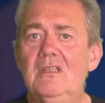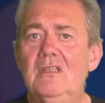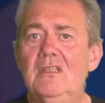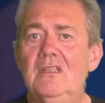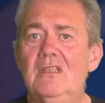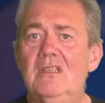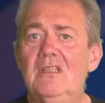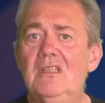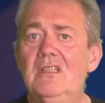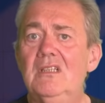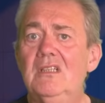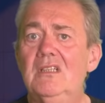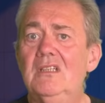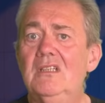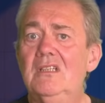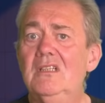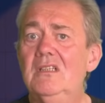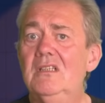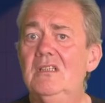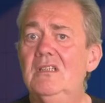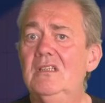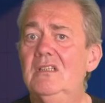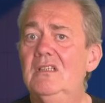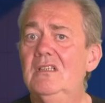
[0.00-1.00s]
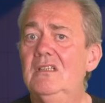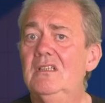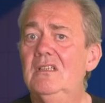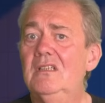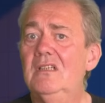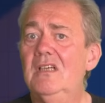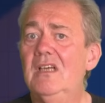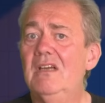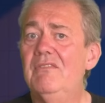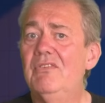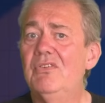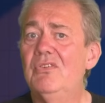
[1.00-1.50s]

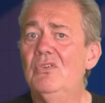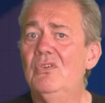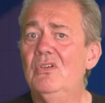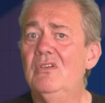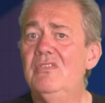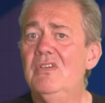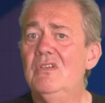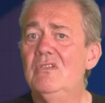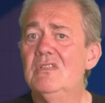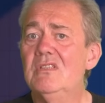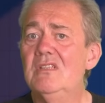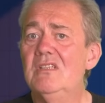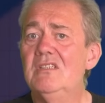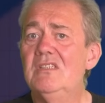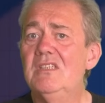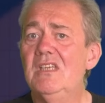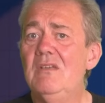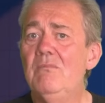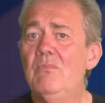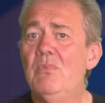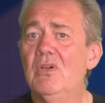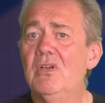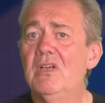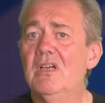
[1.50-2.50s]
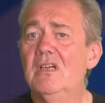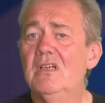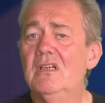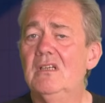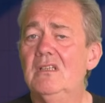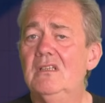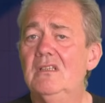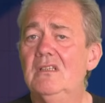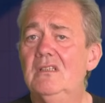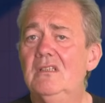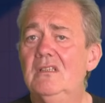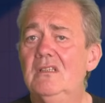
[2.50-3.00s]
Ever thought of using a debugger?
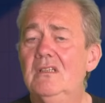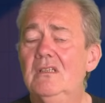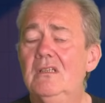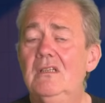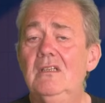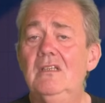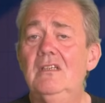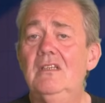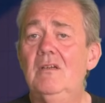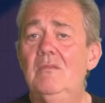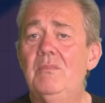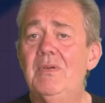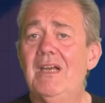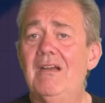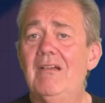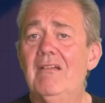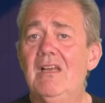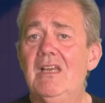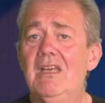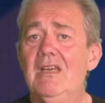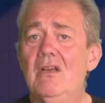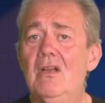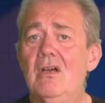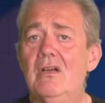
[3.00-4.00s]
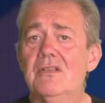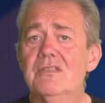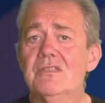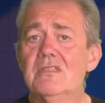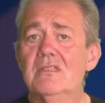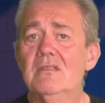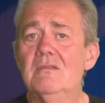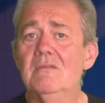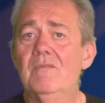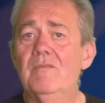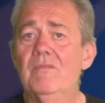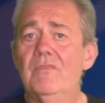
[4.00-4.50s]
Apparently not.